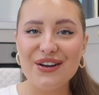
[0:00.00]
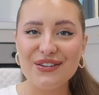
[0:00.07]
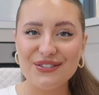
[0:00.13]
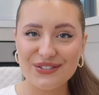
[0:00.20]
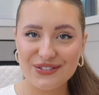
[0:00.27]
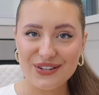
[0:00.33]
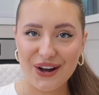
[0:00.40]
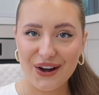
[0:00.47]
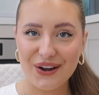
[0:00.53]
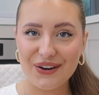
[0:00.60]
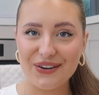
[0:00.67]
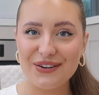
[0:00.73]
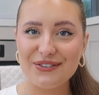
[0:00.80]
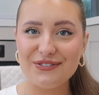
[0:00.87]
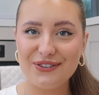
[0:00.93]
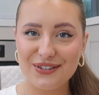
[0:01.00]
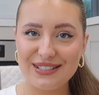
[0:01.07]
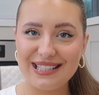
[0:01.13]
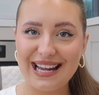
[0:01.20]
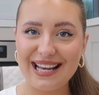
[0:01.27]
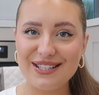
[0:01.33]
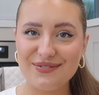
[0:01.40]
So for
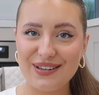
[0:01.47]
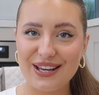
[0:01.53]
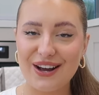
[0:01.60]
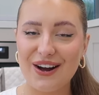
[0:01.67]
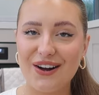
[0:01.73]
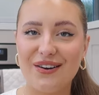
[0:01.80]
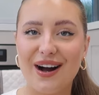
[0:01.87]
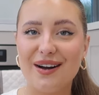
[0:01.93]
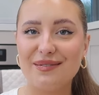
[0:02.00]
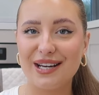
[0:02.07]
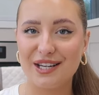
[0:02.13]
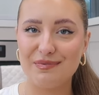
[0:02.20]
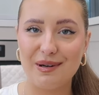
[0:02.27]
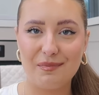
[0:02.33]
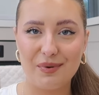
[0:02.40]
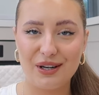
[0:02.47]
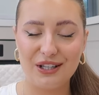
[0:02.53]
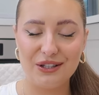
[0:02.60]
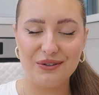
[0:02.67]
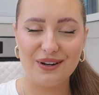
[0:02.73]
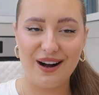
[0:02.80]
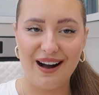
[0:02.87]
today's video, I'm going to be bringing
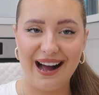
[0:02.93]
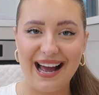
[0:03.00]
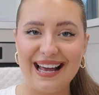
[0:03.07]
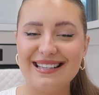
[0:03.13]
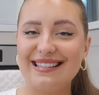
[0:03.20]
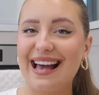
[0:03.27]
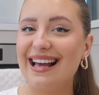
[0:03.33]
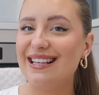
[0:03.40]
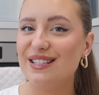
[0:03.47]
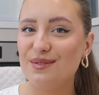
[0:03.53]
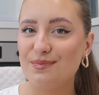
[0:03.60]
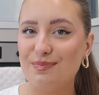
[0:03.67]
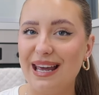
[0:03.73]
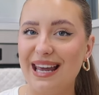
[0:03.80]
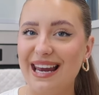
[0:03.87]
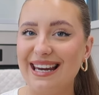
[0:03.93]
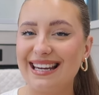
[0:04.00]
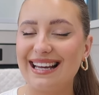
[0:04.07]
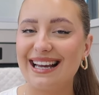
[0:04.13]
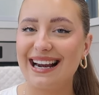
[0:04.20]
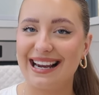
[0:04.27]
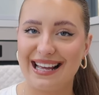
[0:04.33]
you guys a speed
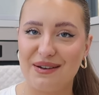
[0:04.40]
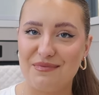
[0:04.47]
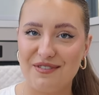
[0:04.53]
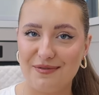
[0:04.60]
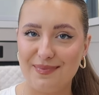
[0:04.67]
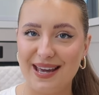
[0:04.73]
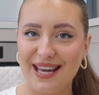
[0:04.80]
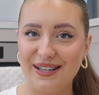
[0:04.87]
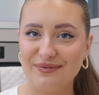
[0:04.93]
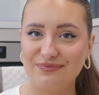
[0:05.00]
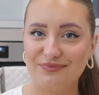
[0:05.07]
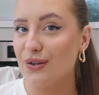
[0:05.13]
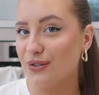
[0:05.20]
clean with me.